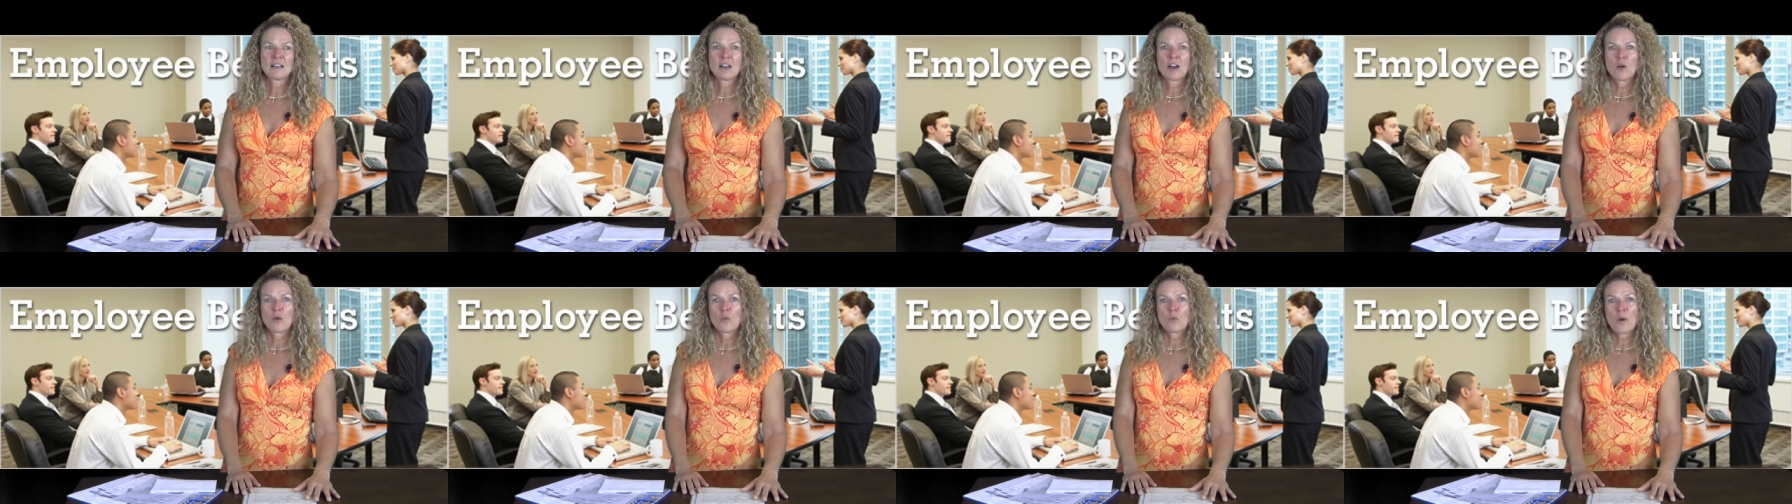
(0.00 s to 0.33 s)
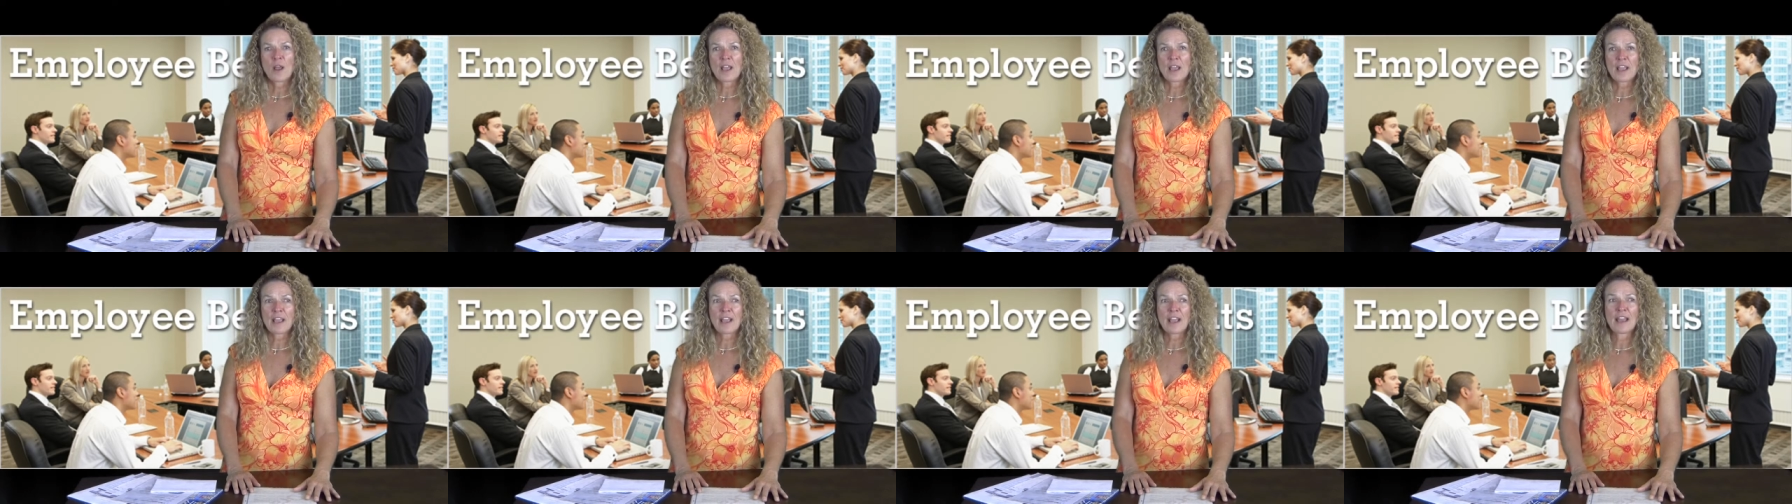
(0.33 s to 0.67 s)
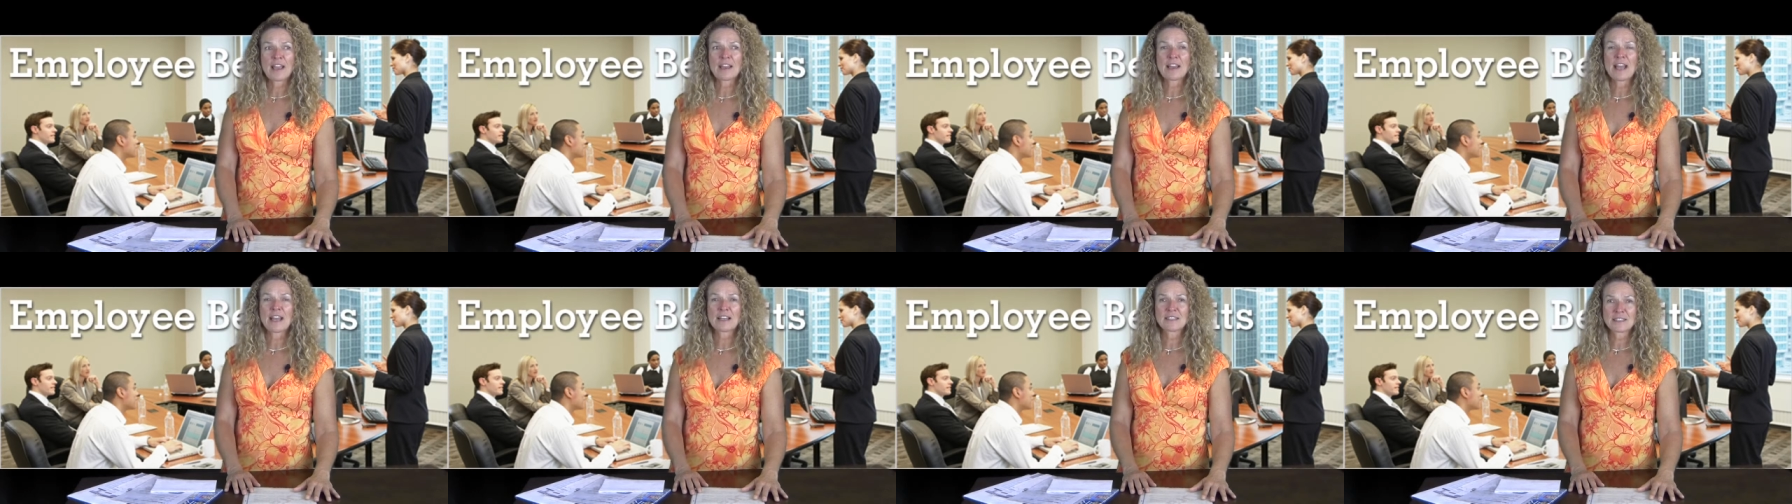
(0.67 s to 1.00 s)
away
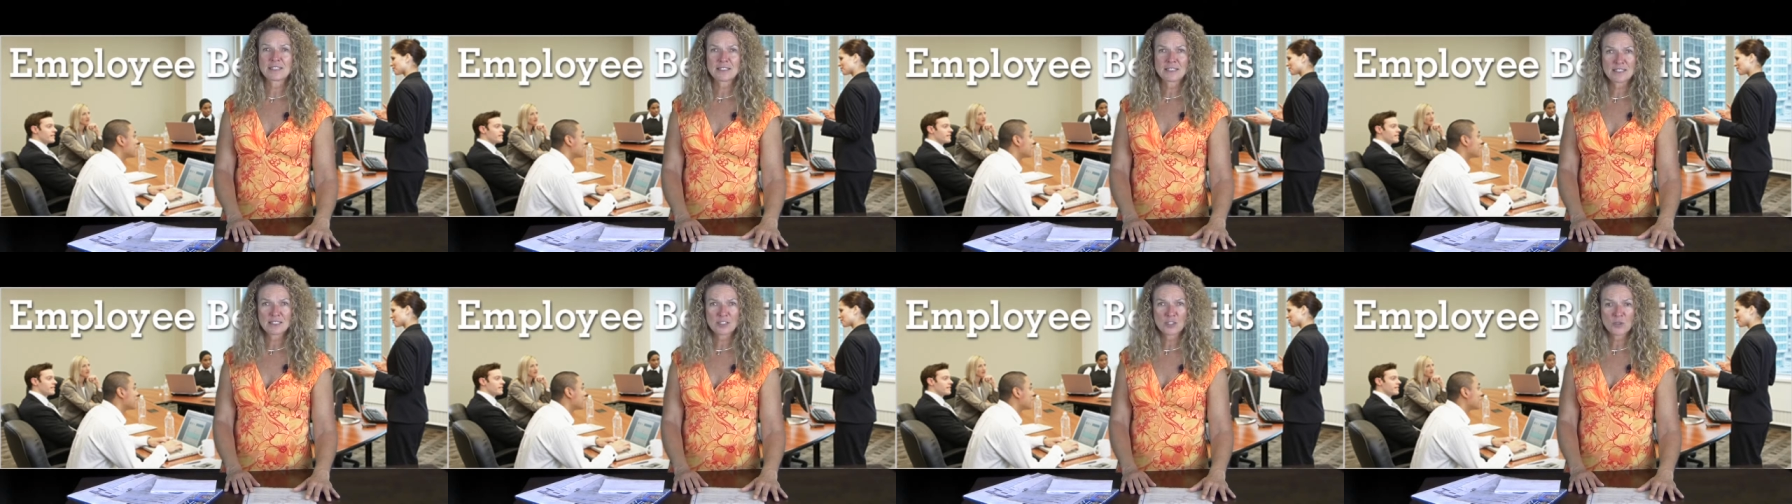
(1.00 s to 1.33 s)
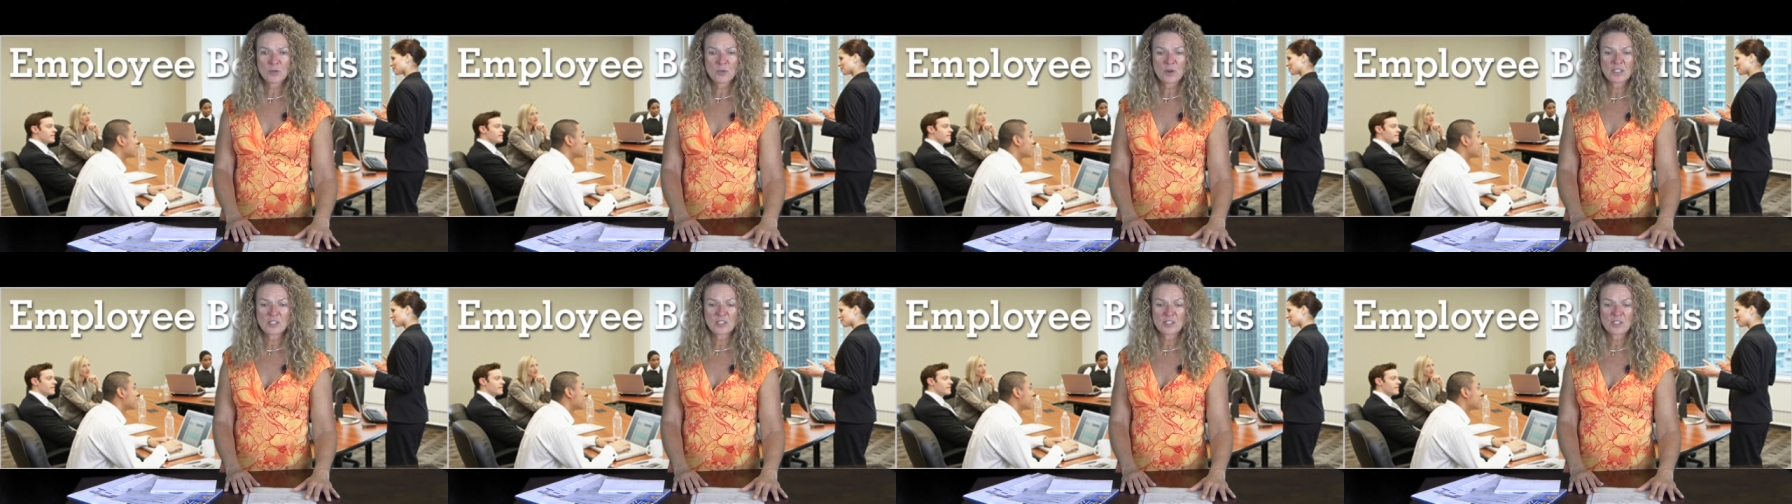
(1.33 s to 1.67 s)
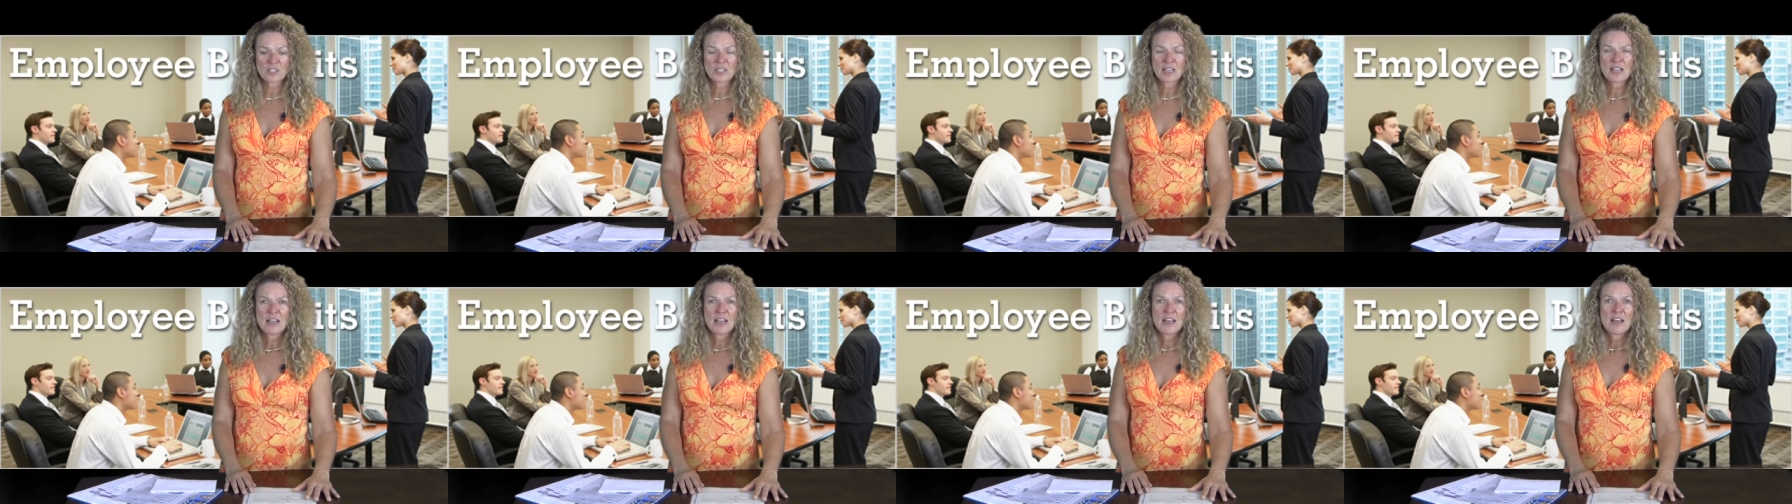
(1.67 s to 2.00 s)
and has a
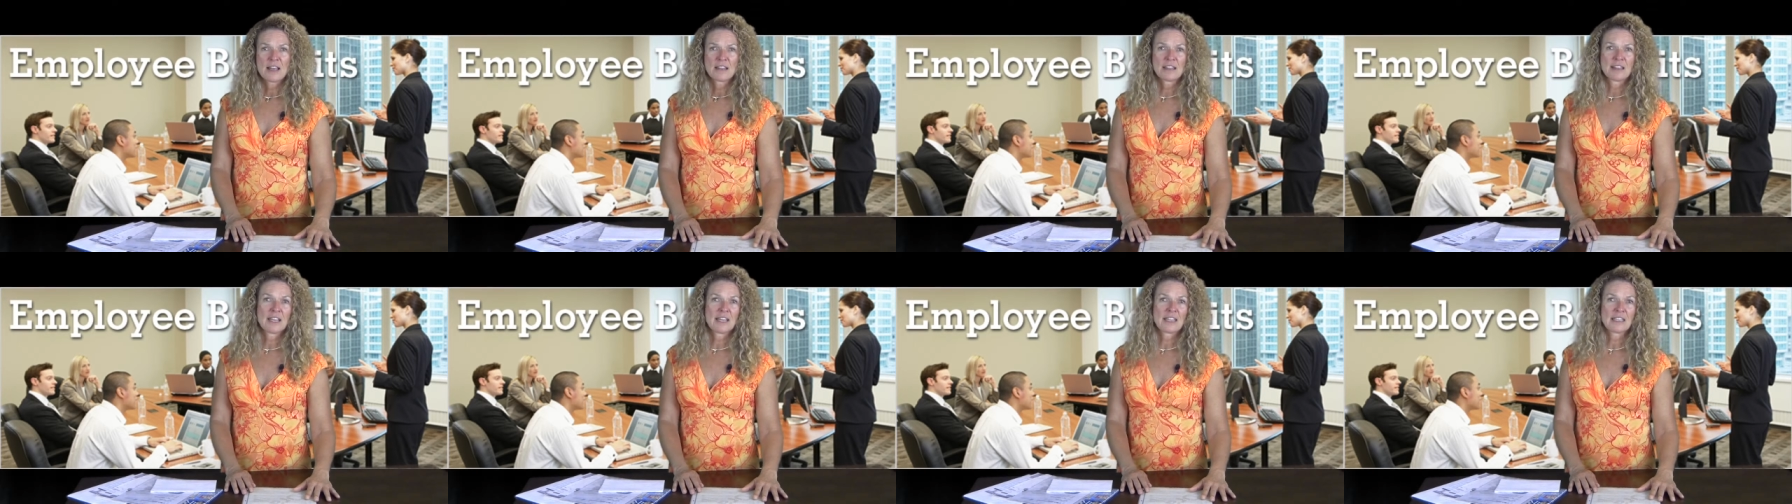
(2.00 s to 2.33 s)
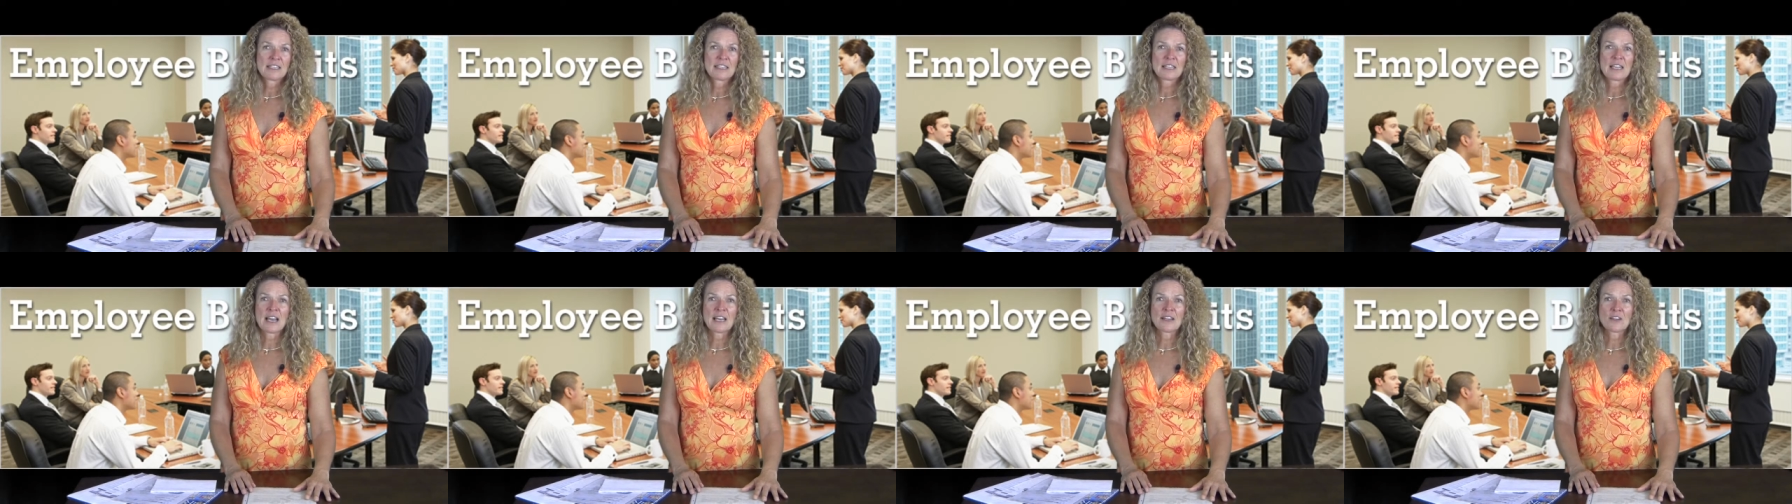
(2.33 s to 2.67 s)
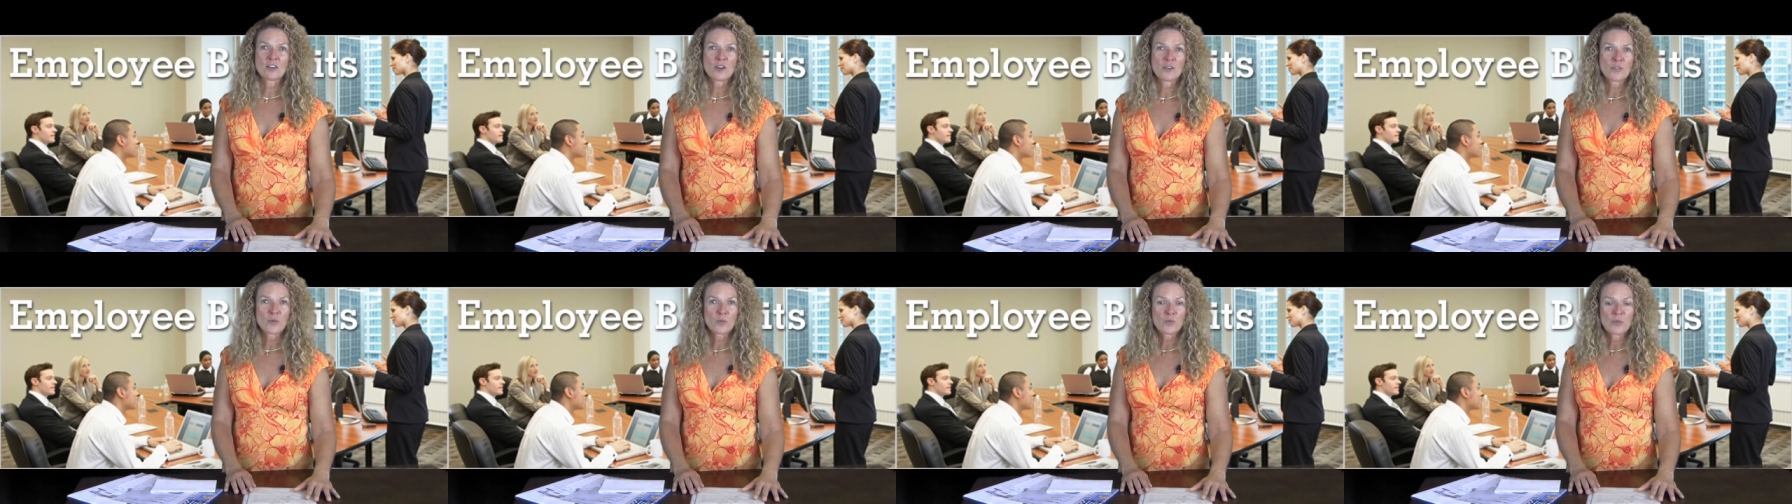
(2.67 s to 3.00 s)
situation late at night
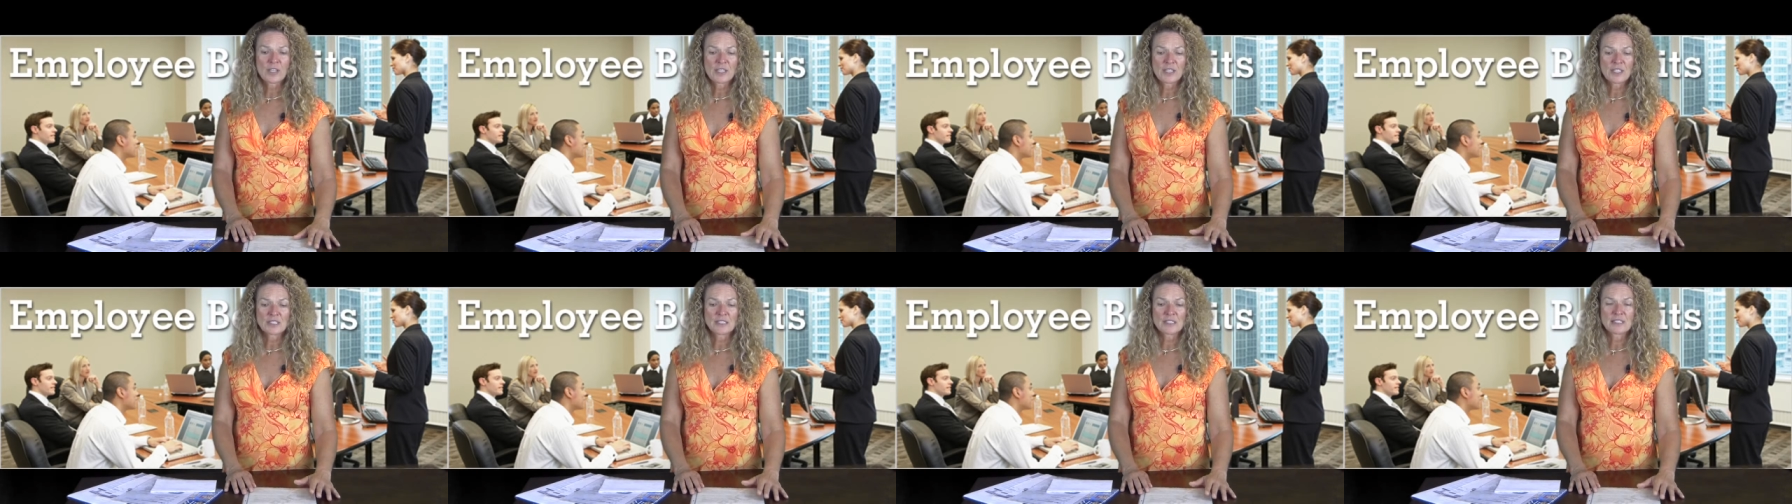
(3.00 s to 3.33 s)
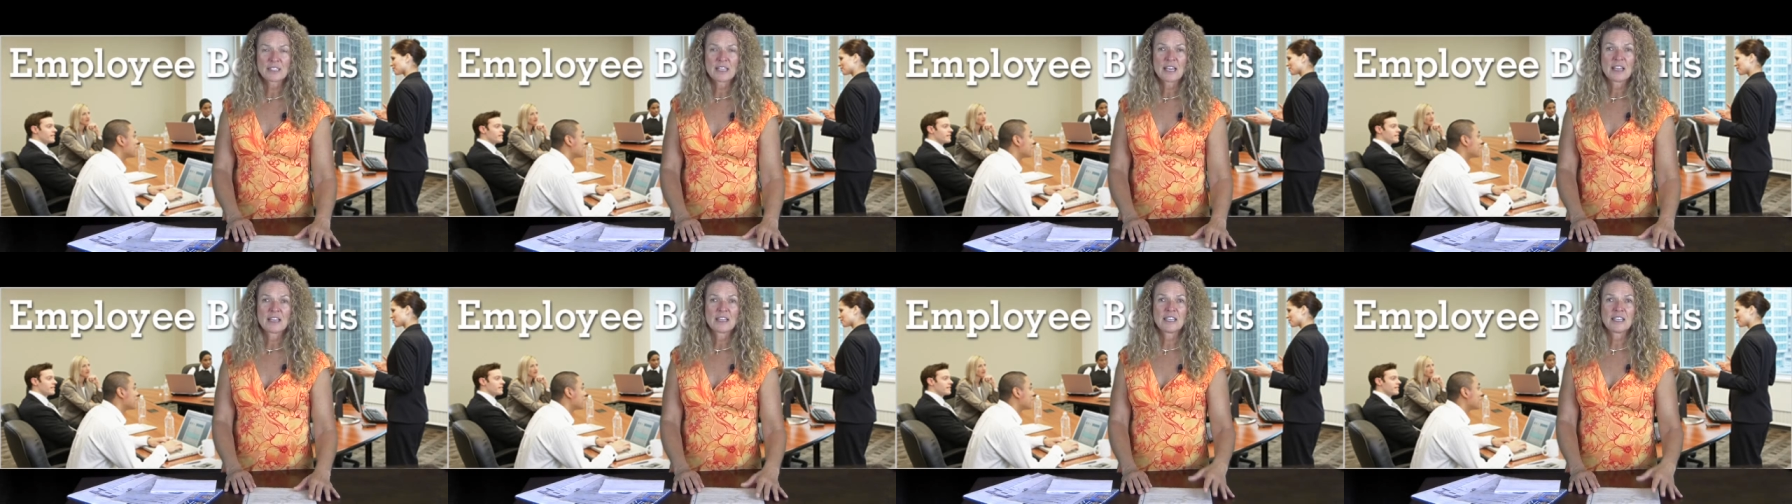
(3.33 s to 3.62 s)
or on the weekends,